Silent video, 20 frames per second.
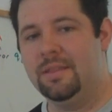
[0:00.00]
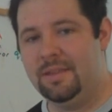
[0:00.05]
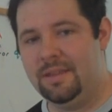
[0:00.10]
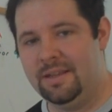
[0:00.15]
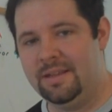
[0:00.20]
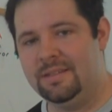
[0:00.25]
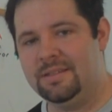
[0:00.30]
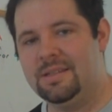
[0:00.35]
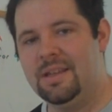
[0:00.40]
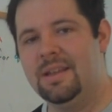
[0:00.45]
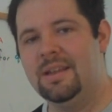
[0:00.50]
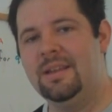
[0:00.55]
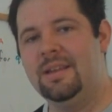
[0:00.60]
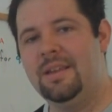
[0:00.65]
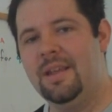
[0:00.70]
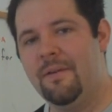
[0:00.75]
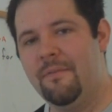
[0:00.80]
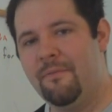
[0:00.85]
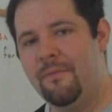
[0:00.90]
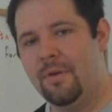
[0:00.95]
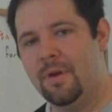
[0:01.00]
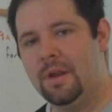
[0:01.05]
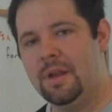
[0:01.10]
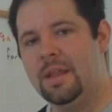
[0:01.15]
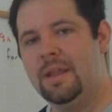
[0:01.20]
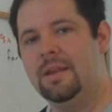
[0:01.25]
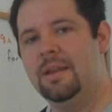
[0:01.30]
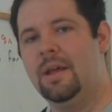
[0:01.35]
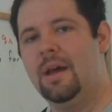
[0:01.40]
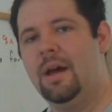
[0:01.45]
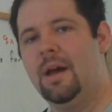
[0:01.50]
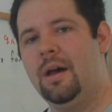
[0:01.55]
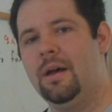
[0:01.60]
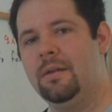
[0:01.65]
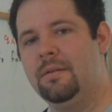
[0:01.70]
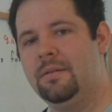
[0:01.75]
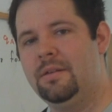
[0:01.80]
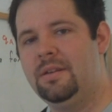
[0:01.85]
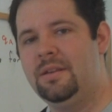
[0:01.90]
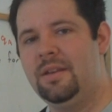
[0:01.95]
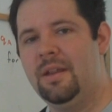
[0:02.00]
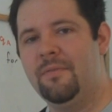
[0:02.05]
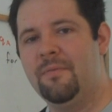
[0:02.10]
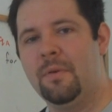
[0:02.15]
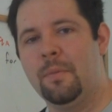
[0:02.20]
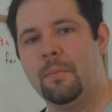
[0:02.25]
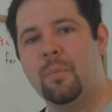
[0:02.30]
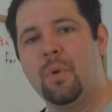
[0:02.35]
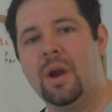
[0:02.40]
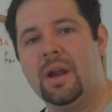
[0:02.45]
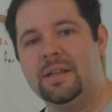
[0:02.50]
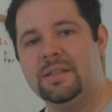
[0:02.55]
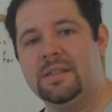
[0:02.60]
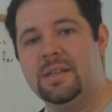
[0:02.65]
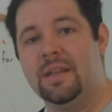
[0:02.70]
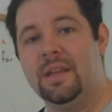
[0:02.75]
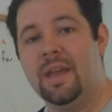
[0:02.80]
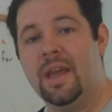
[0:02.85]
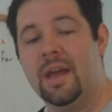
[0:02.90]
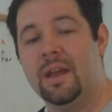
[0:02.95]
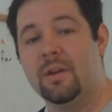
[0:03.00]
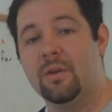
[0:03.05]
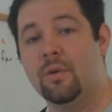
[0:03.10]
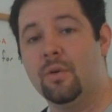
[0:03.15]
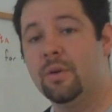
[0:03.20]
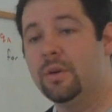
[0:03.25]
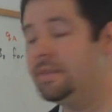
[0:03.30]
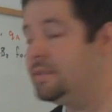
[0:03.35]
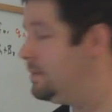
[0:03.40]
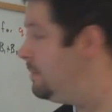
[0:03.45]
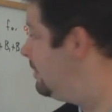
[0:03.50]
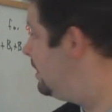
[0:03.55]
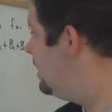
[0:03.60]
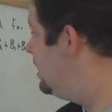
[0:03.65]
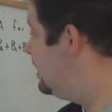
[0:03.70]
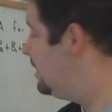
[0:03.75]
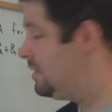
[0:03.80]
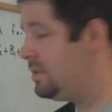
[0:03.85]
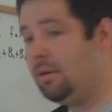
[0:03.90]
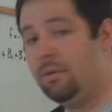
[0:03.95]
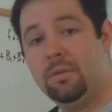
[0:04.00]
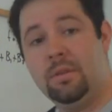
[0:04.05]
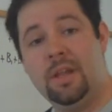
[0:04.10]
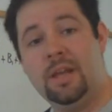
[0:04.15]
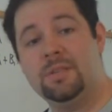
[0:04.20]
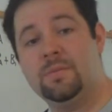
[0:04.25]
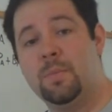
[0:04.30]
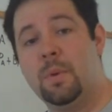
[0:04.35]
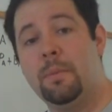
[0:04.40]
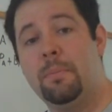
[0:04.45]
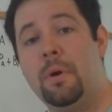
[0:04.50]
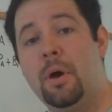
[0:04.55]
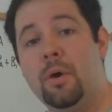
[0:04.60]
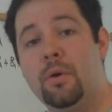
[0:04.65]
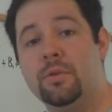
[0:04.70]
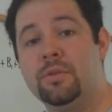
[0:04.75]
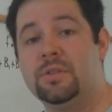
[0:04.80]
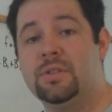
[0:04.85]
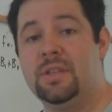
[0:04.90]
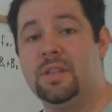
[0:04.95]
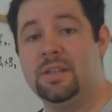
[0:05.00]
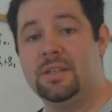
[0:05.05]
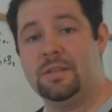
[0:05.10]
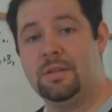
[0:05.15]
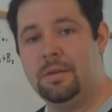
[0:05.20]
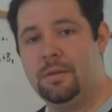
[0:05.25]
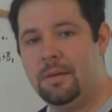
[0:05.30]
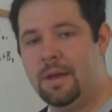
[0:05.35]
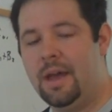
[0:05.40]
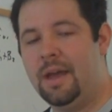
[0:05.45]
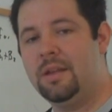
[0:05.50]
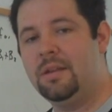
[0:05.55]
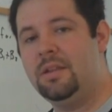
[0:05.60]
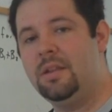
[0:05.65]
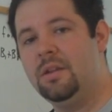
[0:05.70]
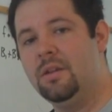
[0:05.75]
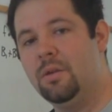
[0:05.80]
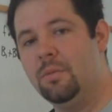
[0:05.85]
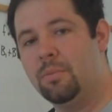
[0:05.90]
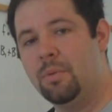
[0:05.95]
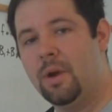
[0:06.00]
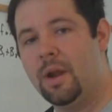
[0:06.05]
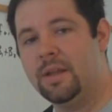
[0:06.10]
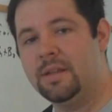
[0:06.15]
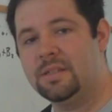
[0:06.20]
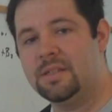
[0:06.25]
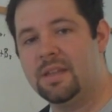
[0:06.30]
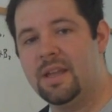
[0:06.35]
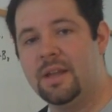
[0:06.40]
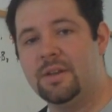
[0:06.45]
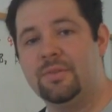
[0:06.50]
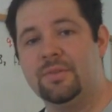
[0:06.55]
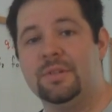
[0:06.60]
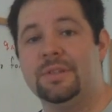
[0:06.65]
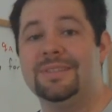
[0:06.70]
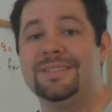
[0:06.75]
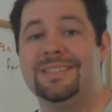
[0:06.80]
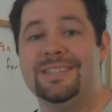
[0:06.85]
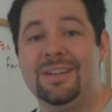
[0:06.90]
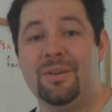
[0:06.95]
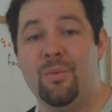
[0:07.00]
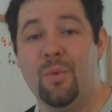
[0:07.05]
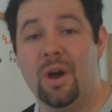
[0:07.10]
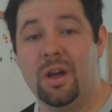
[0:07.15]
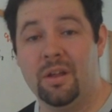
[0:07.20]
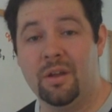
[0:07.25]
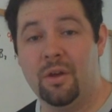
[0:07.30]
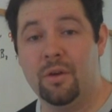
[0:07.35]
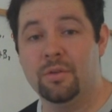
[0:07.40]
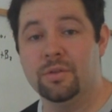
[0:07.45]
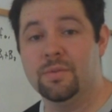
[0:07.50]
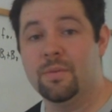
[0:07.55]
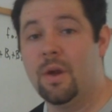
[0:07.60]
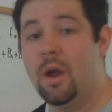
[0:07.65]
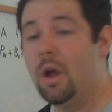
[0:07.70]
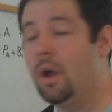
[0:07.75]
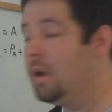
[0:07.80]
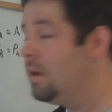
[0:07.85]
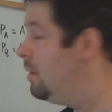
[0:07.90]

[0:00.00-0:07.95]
these different, uh, different pricing categories? So let's propose this ideal price schedule and see what goes wrong.